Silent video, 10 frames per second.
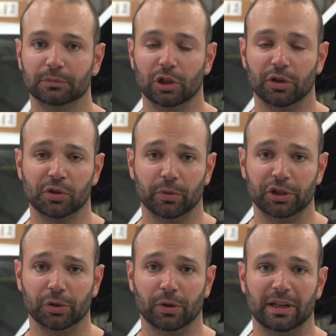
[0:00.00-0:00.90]
Long story
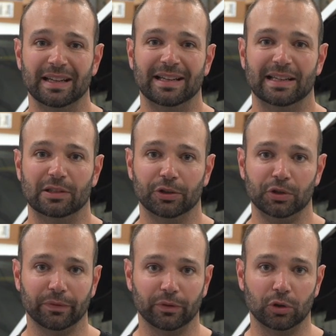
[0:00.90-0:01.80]
short, as long as
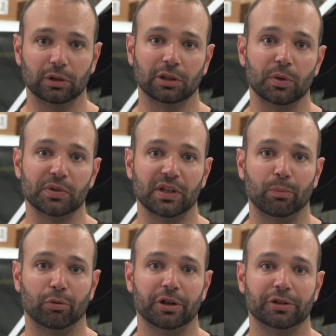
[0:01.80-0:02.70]
you have good low
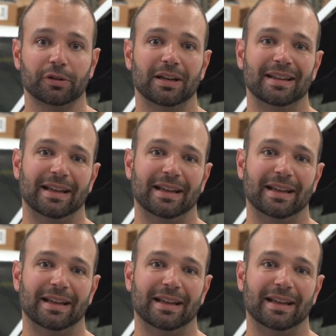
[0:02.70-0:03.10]
side pressure